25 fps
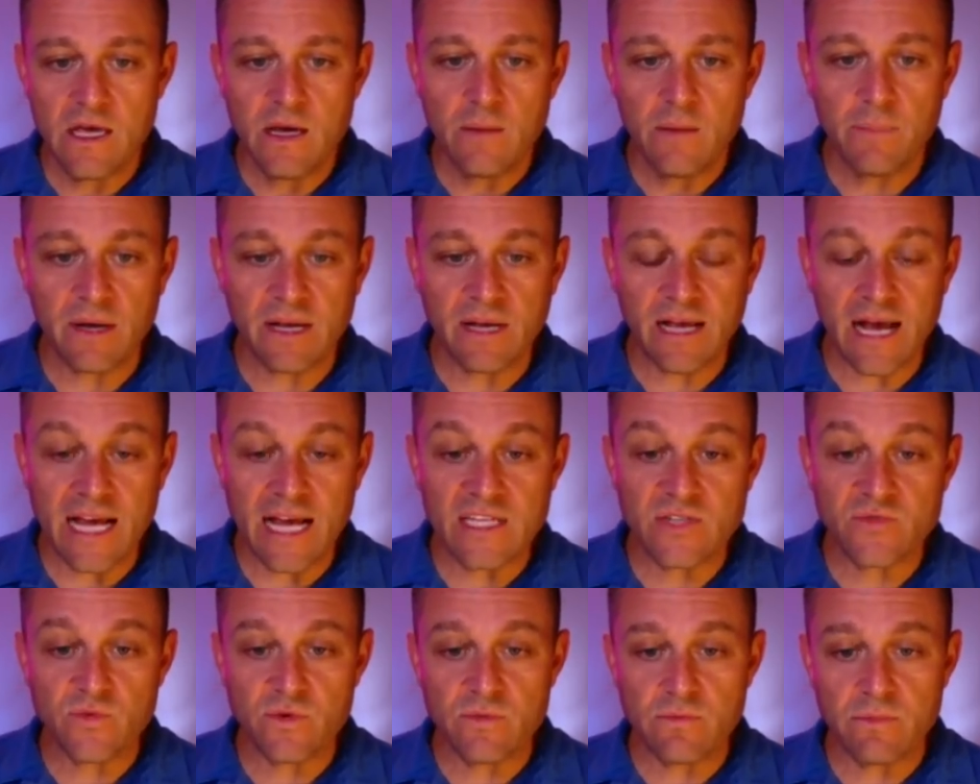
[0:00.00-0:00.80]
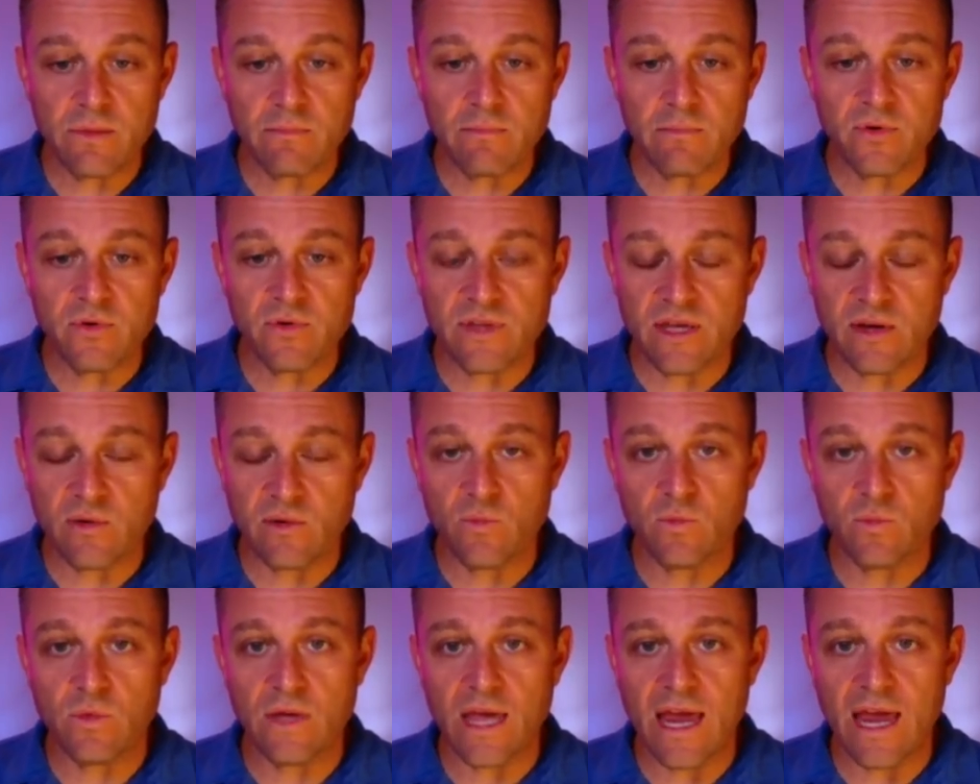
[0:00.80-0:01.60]
But guys, remember that
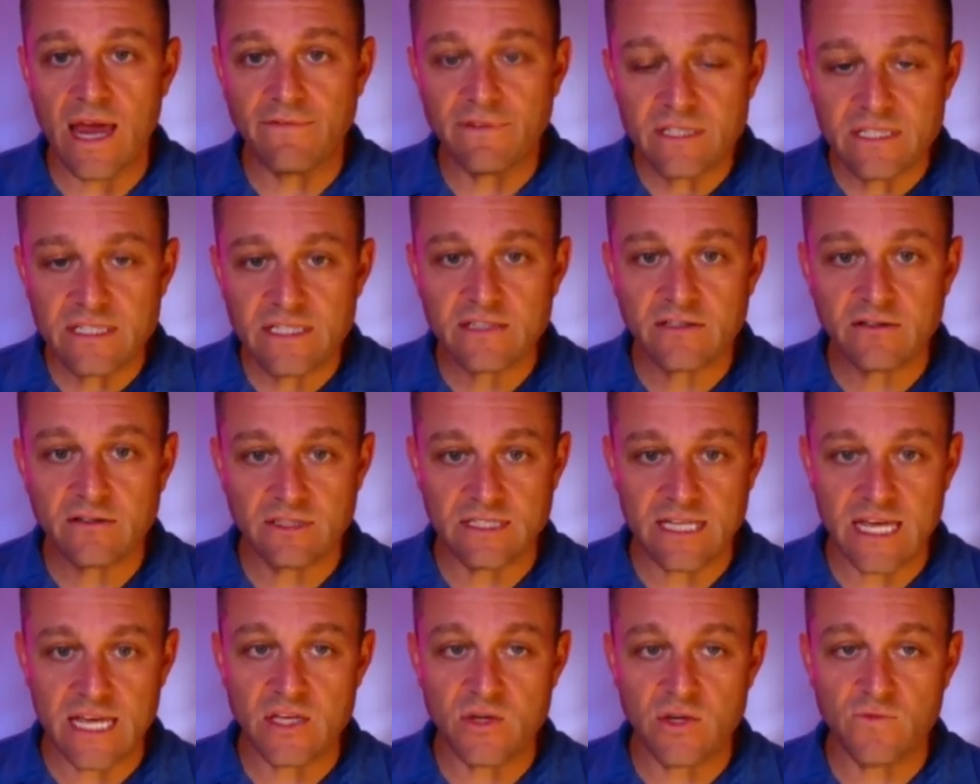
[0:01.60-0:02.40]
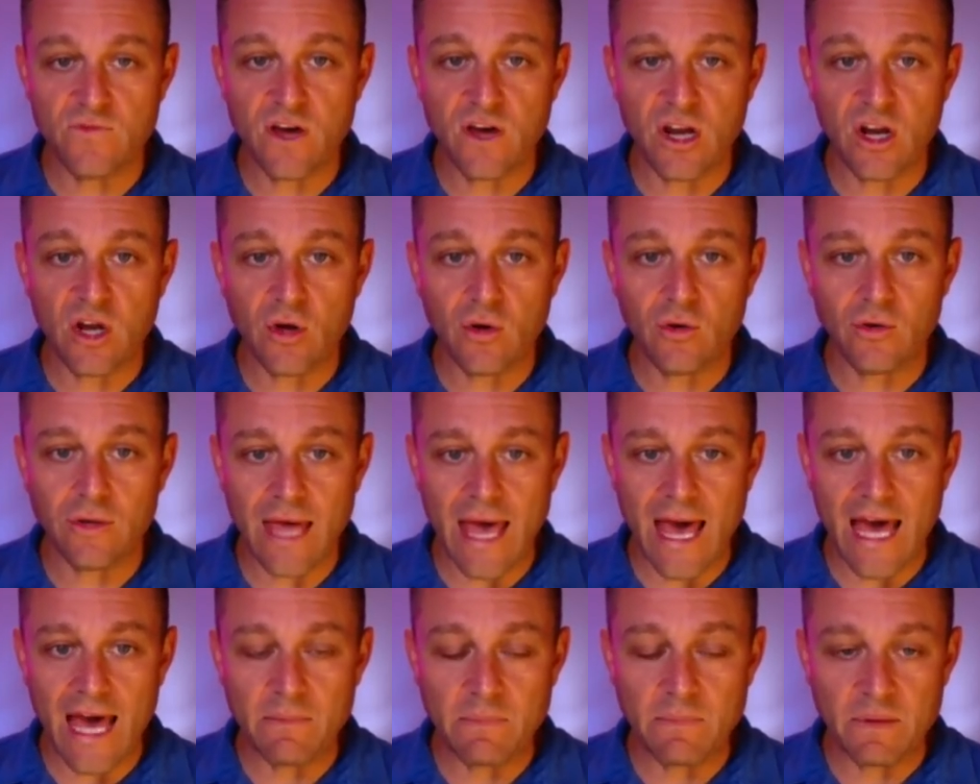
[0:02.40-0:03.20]
every single day you've got a goal to
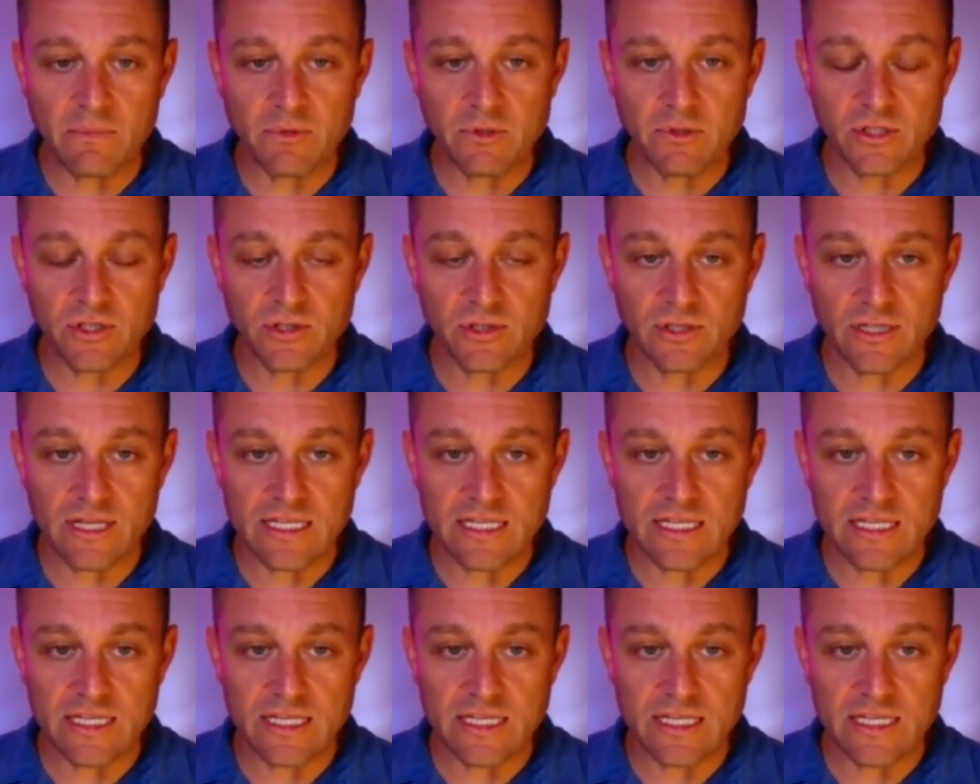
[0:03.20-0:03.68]
add people to your